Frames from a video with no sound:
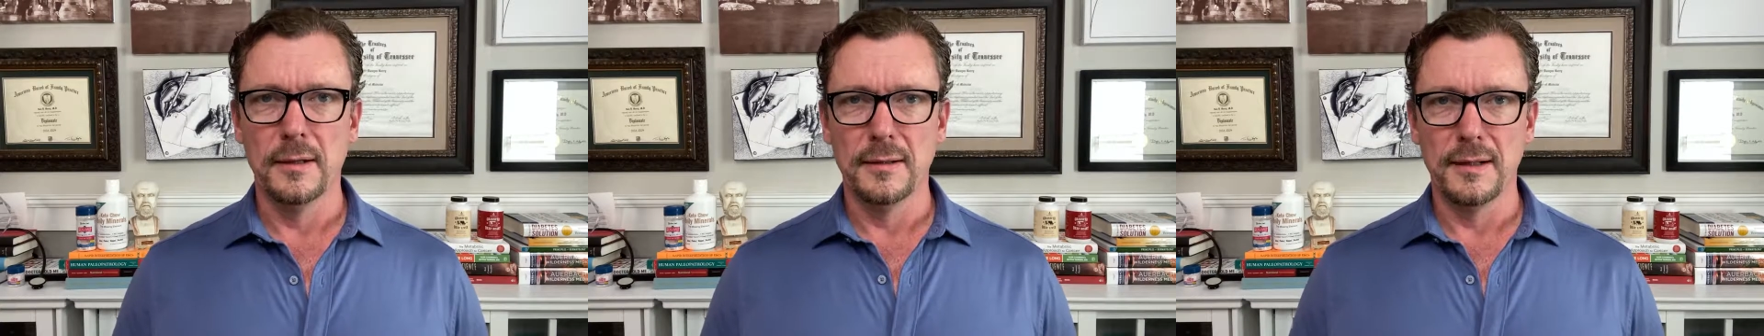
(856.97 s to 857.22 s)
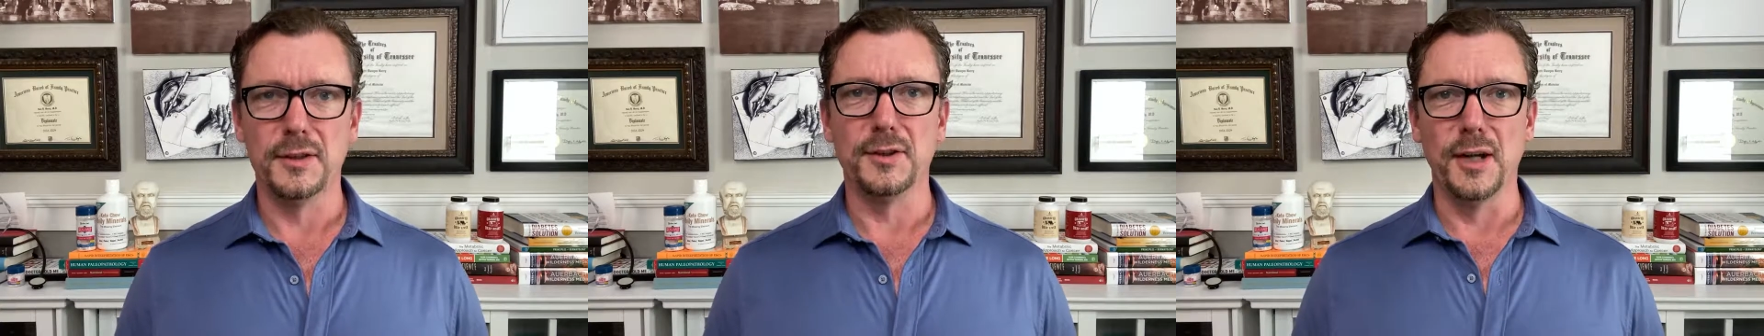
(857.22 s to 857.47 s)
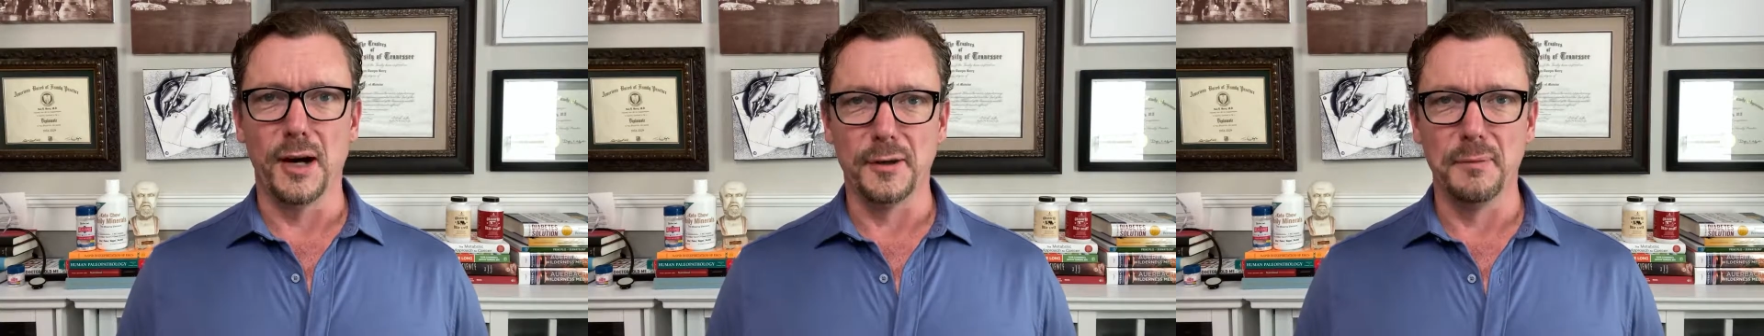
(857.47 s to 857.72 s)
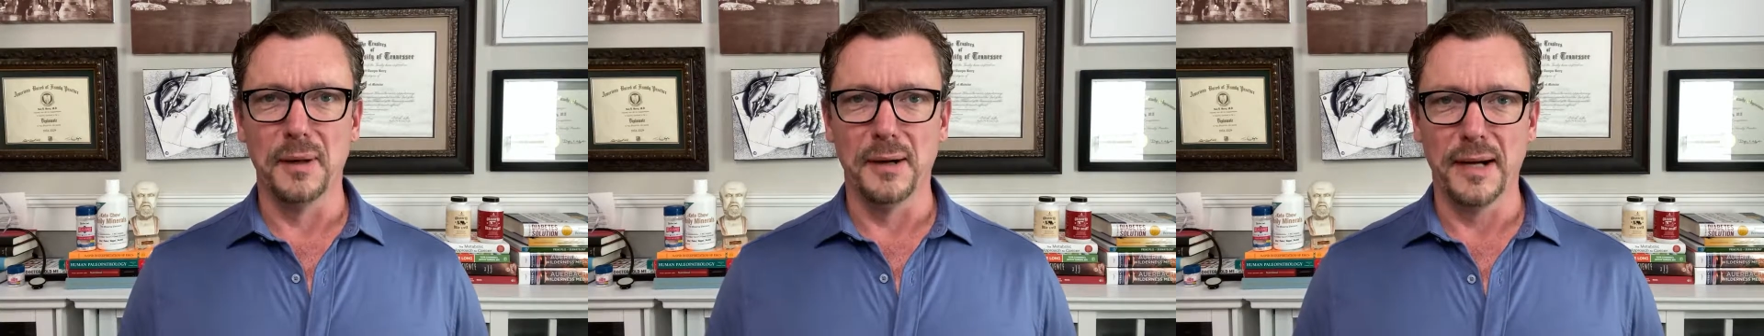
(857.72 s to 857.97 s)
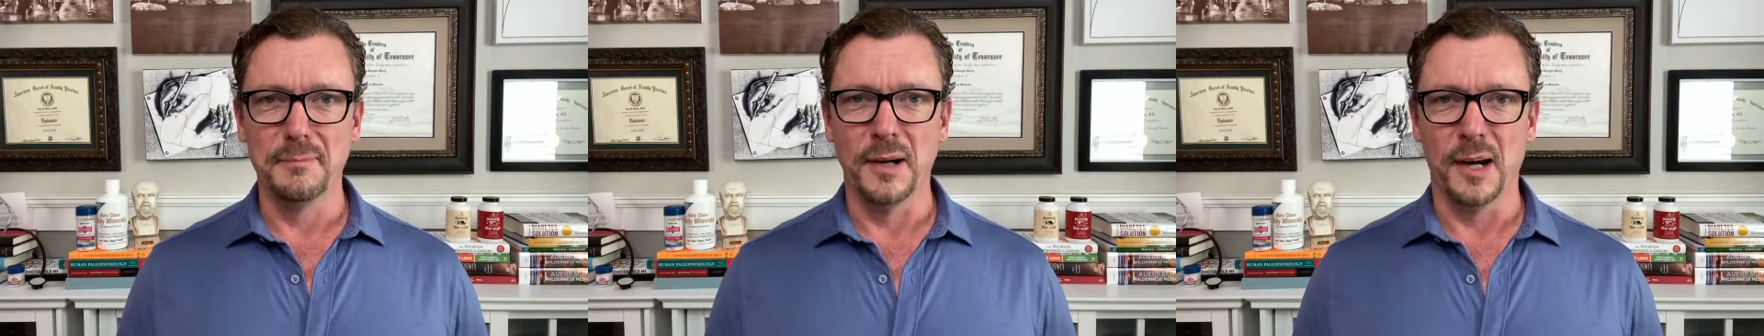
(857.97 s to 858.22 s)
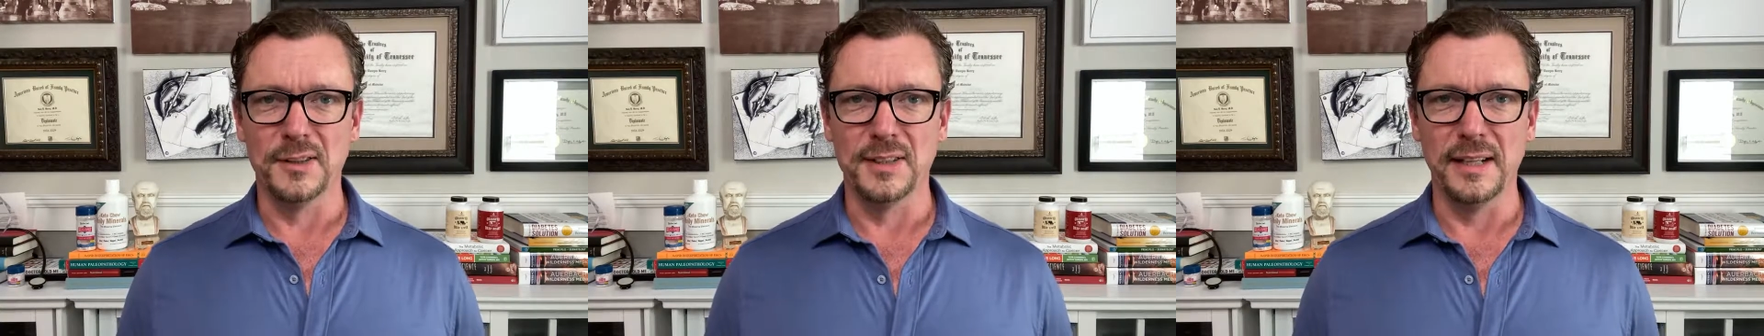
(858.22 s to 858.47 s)
This is Dr. Barry.
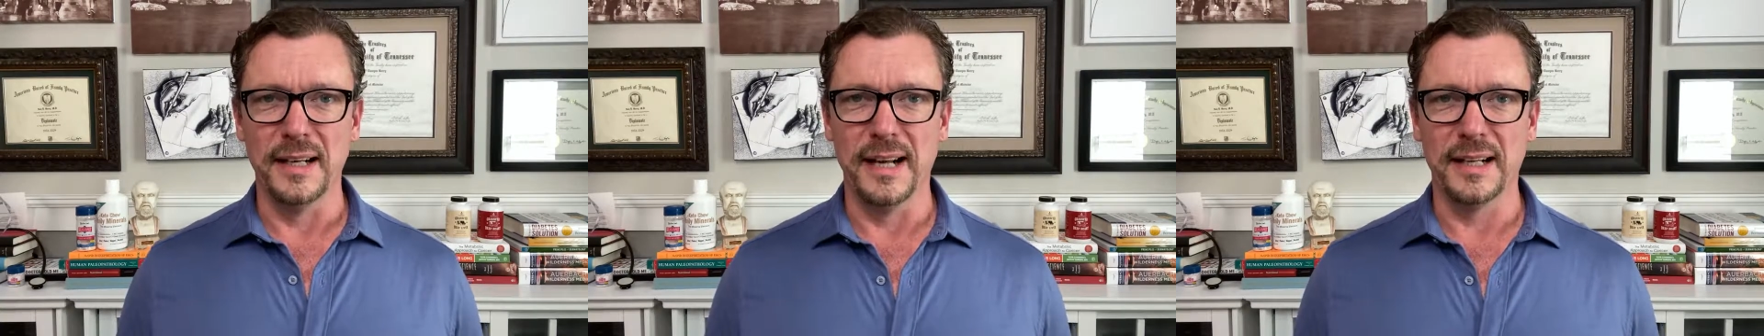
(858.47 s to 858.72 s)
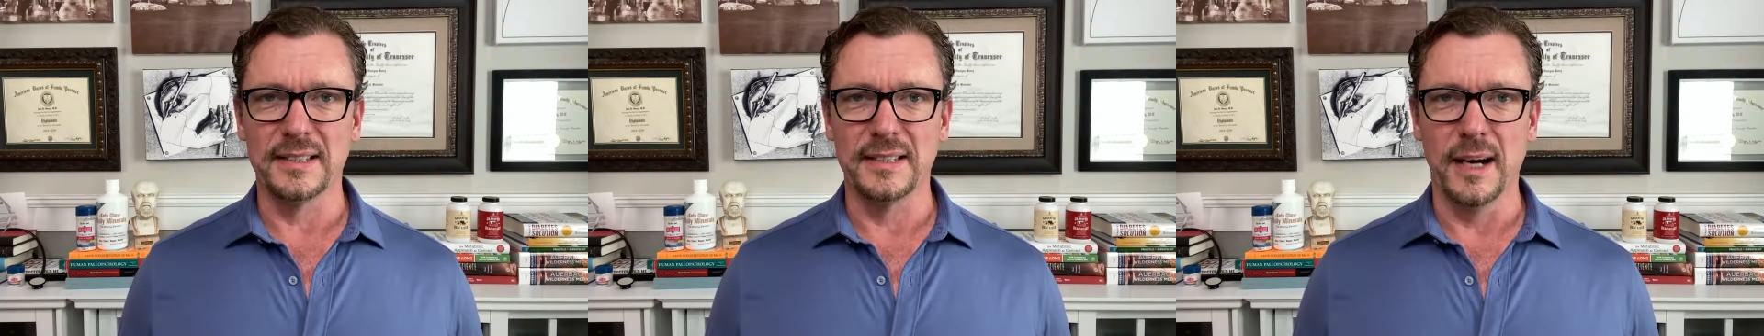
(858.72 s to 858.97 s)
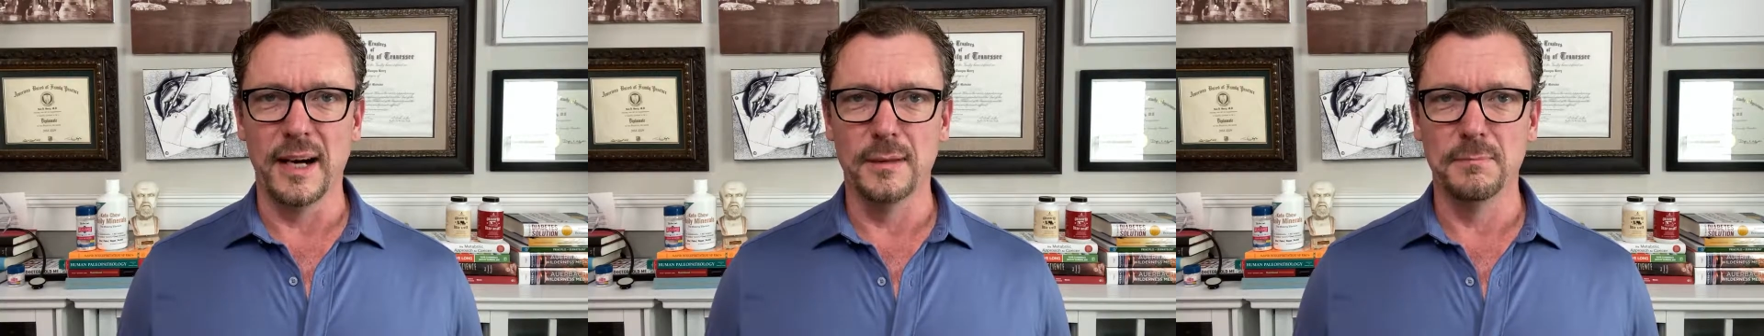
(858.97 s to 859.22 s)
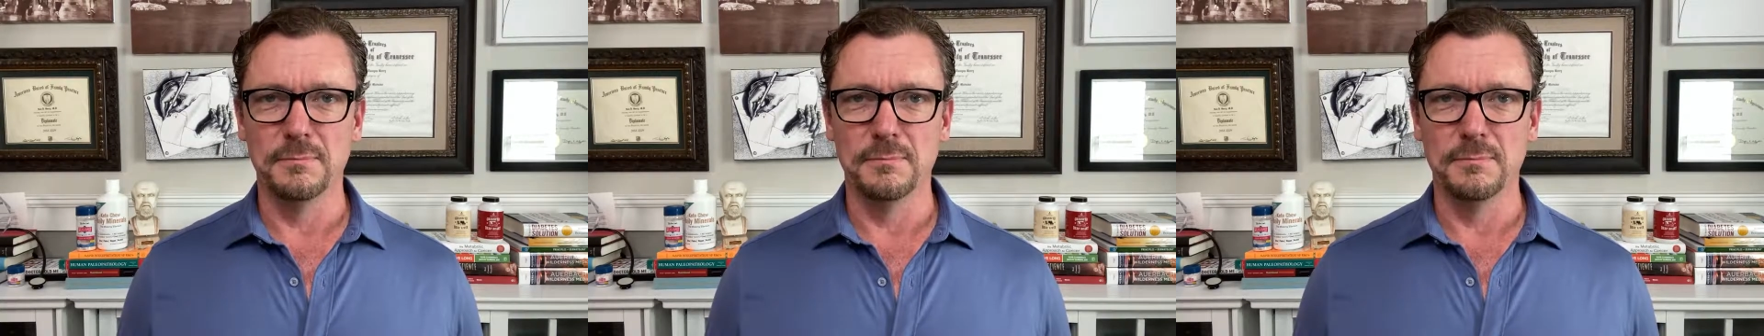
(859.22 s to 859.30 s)
I'll see you next time.